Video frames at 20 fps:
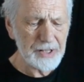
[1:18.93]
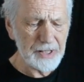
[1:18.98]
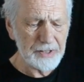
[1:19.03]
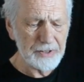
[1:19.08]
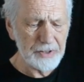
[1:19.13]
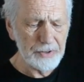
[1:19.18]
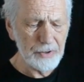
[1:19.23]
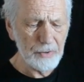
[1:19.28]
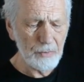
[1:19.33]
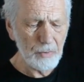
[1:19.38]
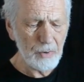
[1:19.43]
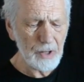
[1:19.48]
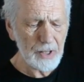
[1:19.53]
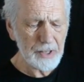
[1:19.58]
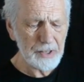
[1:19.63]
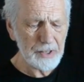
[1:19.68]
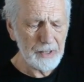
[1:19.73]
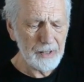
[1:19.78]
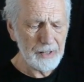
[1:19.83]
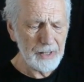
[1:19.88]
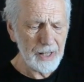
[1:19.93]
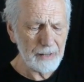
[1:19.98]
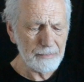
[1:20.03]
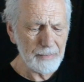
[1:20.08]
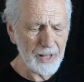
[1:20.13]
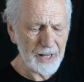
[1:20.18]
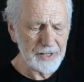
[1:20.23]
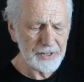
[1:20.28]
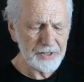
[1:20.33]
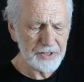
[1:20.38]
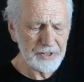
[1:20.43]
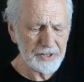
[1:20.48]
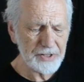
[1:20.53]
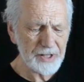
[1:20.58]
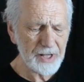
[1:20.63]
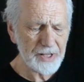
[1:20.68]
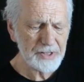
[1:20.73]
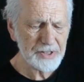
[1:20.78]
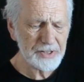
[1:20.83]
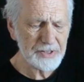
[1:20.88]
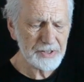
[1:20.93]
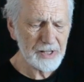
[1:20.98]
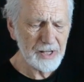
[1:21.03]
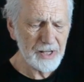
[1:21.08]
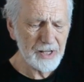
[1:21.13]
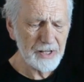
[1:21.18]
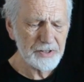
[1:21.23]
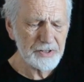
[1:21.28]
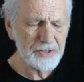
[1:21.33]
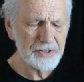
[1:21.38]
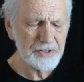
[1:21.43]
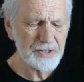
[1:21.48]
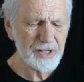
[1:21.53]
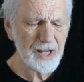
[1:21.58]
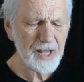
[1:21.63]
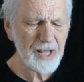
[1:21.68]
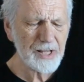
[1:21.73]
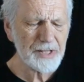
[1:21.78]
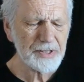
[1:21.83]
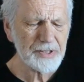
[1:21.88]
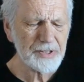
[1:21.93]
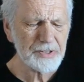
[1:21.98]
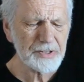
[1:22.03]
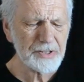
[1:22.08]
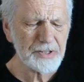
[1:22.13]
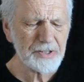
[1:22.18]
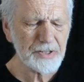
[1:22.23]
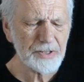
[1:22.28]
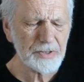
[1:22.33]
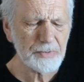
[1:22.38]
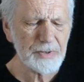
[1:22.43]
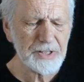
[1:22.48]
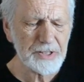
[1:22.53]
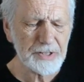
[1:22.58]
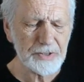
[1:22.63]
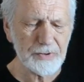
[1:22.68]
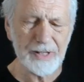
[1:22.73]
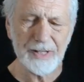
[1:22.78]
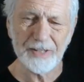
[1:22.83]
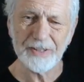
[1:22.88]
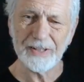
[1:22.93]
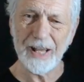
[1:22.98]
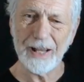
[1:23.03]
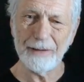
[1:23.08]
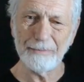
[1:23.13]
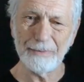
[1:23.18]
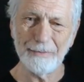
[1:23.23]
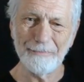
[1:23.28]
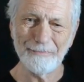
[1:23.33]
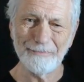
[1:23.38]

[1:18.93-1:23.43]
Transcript: And you know what? It managed just to squeeze through and escape.